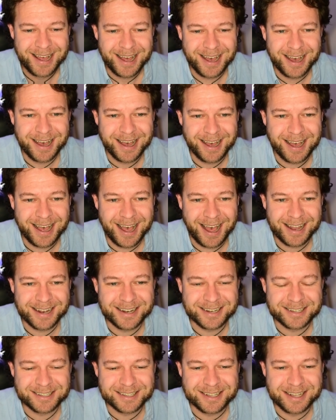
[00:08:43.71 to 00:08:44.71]

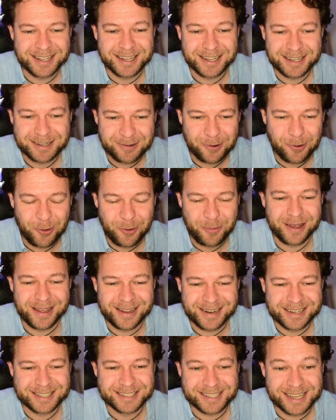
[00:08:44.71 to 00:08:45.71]
And the orbit
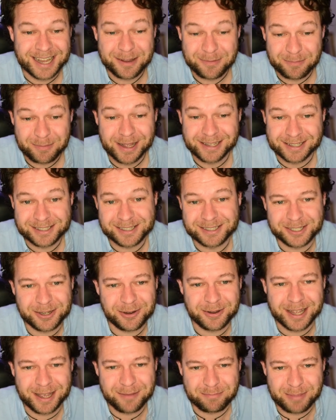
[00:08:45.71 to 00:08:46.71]
is
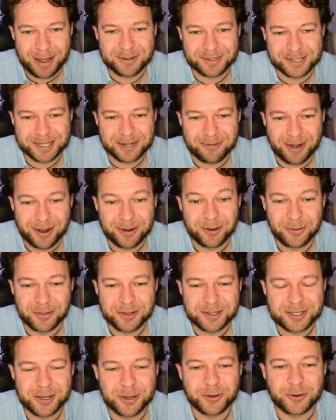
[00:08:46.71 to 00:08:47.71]
showing it bouncing around on the
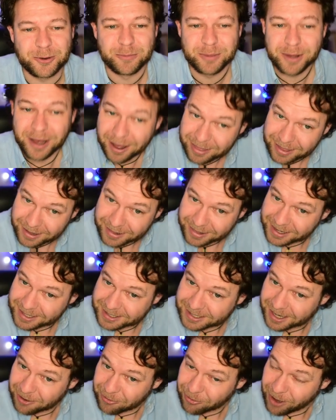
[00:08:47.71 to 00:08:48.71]
circle, but I think
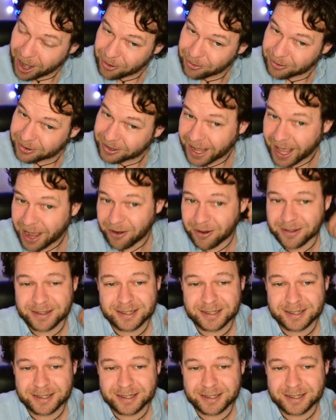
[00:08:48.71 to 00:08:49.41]
there's a rounding error.